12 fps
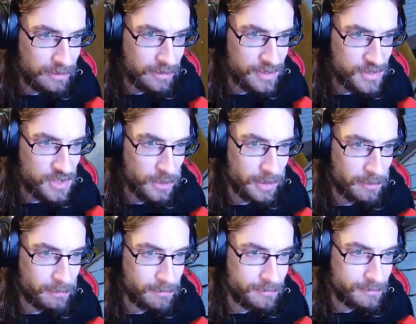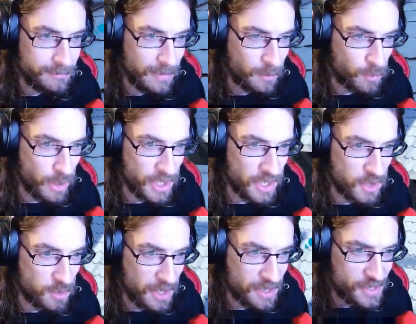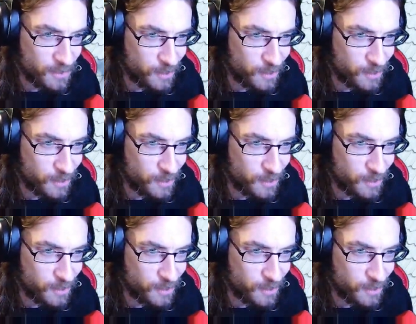Let's do it. I'm running across the